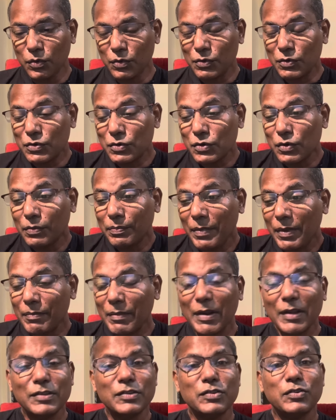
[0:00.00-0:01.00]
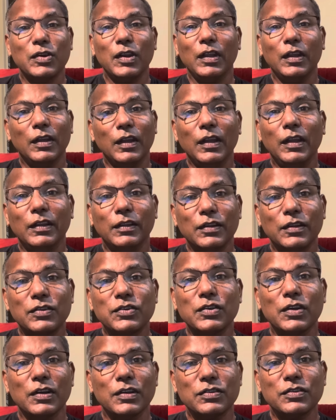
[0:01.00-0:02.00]
should be ministering in the
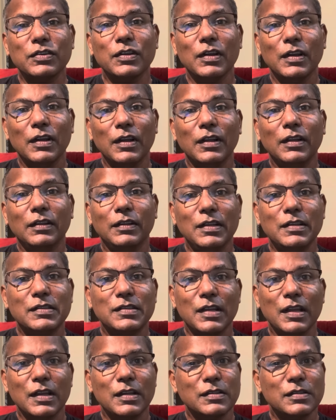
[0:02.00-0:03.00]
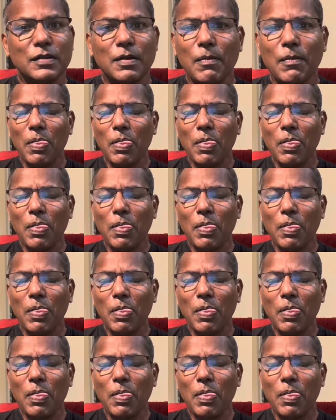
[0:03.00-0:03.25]
church these days.